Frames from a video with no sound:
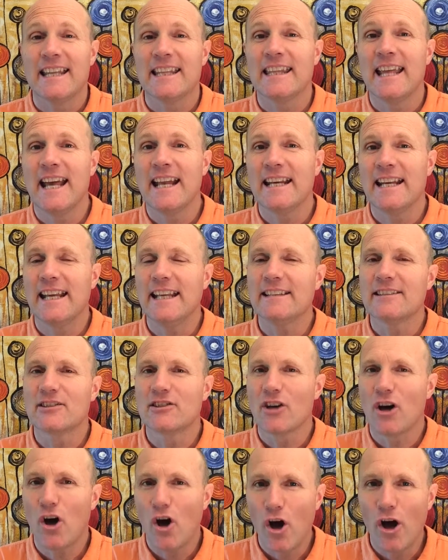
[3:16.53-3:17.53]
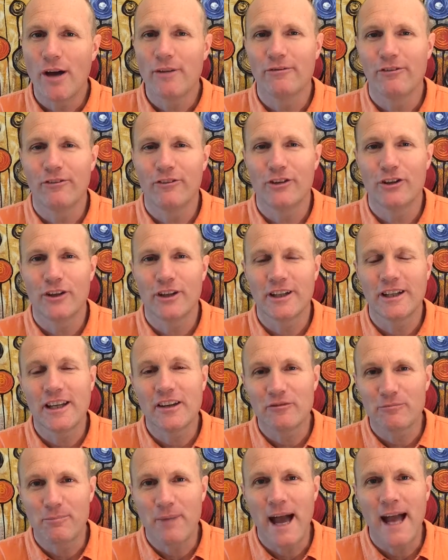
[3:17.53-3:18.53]
then it's time for you to
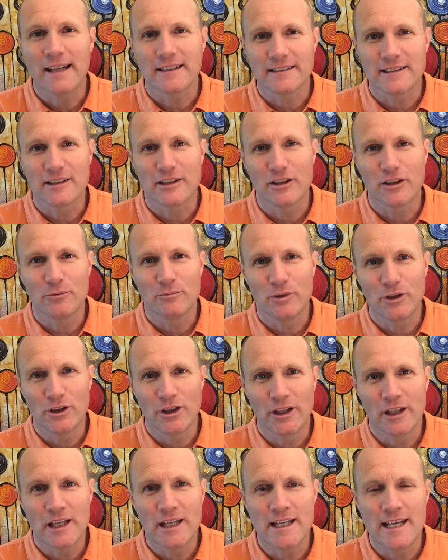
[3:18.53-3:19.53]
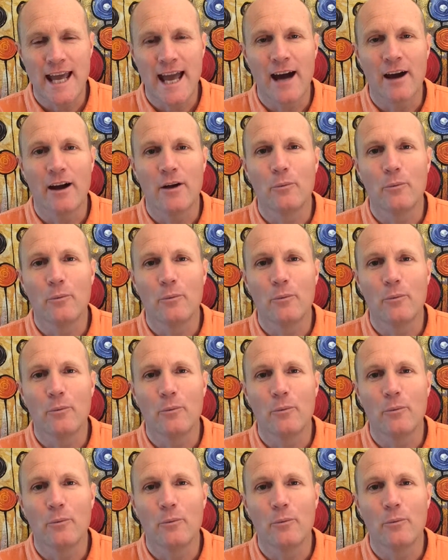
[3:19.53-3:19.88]
give back to the community now,